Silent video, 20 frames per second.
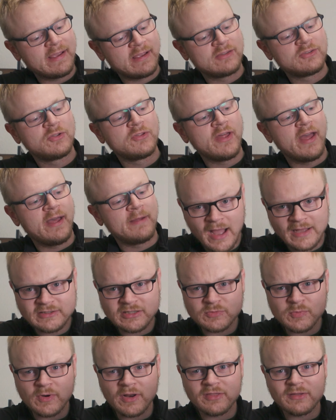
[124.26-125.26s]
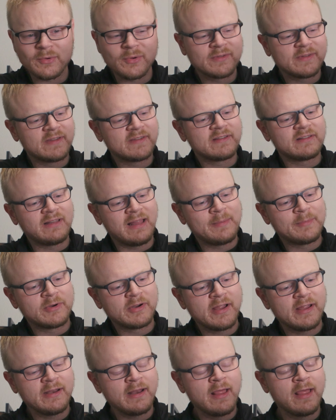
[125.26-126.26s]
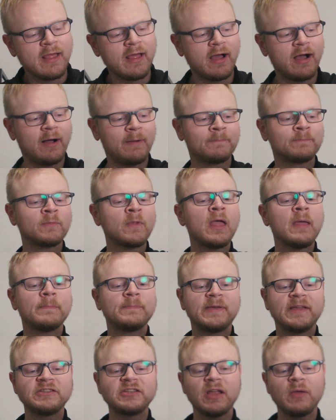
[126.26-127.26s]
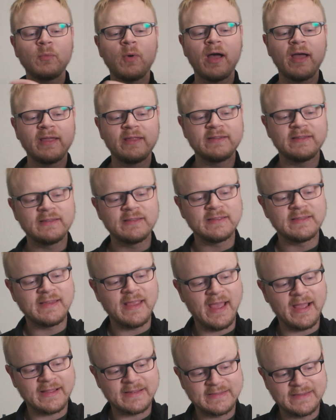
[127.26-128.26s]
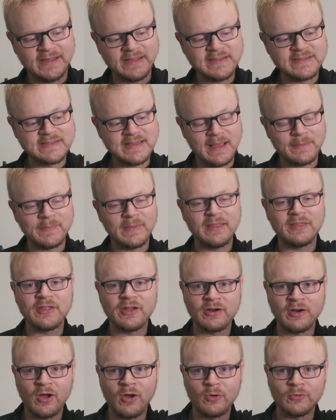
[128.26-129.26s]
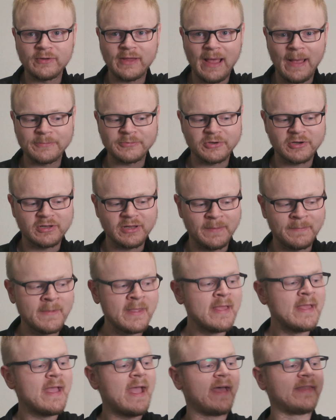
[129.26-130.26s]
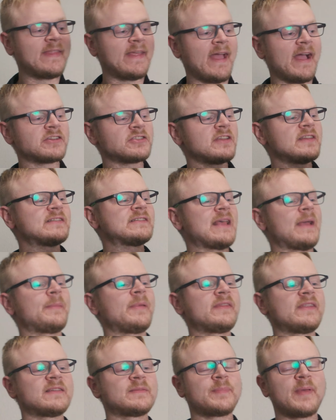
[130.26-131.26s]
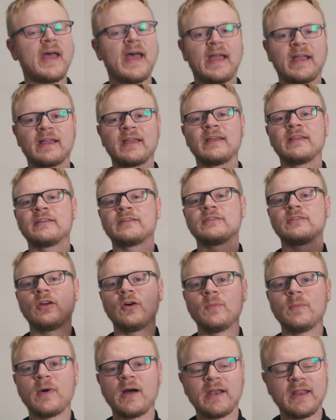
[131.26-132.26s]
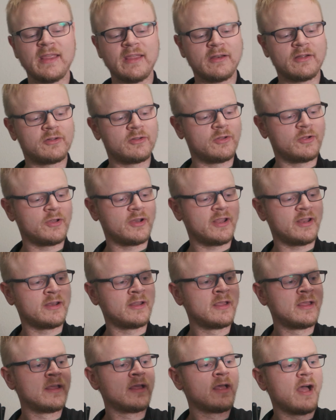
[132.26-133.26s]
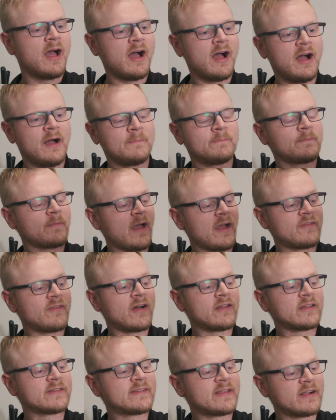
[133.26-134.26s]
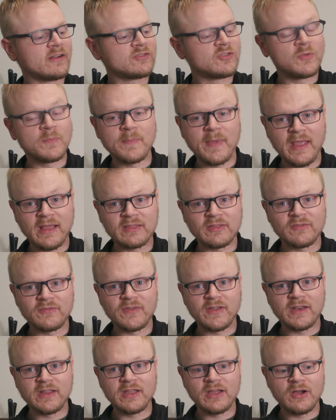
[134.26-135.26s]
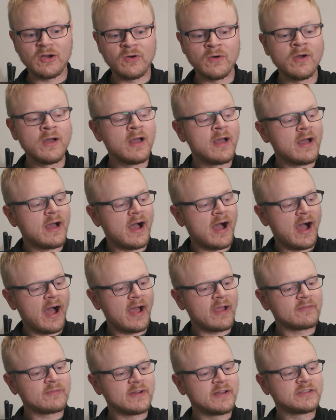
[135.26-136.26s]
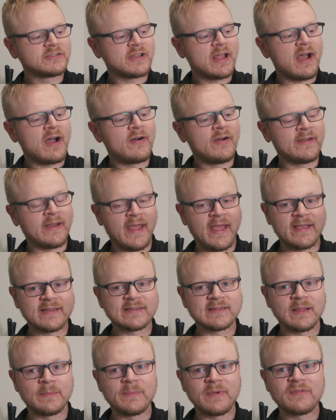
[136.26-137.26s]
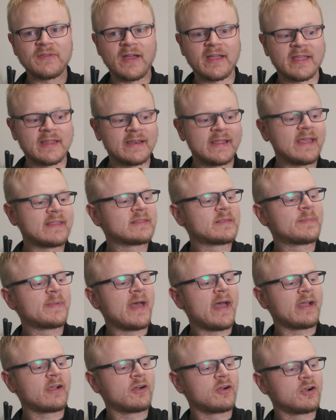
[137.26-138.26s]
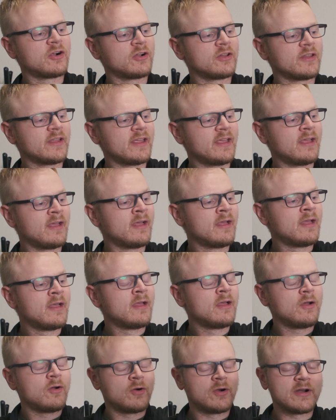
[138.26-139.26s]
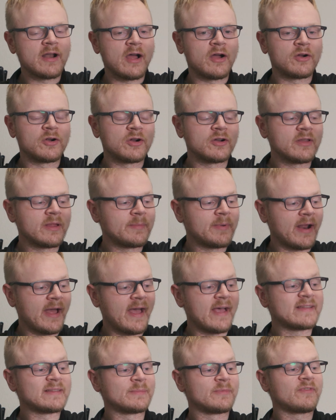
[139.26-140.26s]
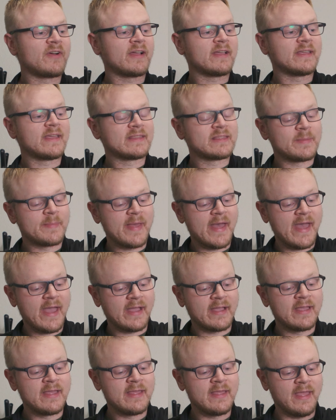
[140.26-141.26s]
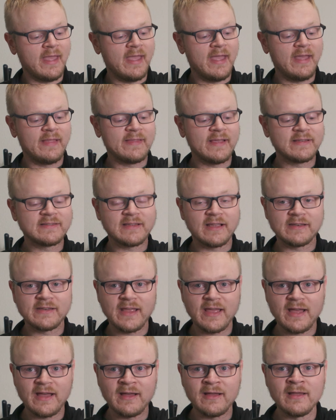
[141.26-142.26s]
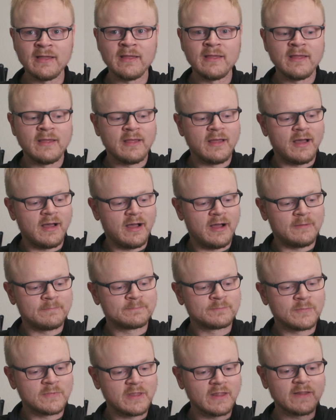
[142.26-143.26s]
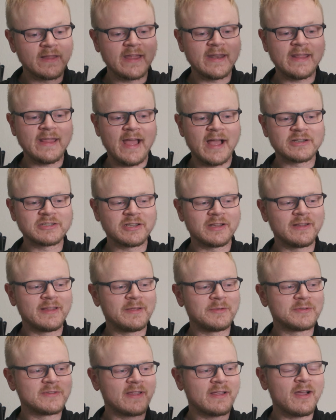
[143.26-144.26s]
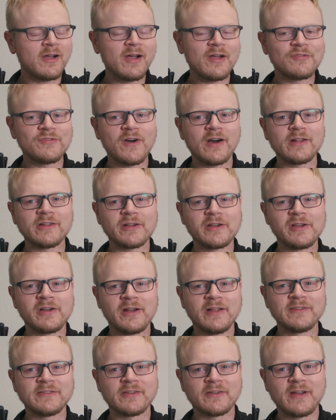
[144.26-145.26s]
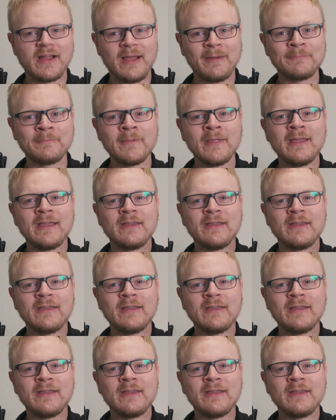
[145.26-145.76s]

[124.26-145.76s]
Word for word: I could do that. I just want to throw a disclaimer in. Um, PGY Tech did send me their own capture clip, and they actually sent me this bag, no money included. Um, I volunteered to make the video. I reached out and asked them if I can get the bag early or not early, but I asked them if I can get the bag, and they said yeah. Um, the lady actually was like, oh, I follow your Instagram. If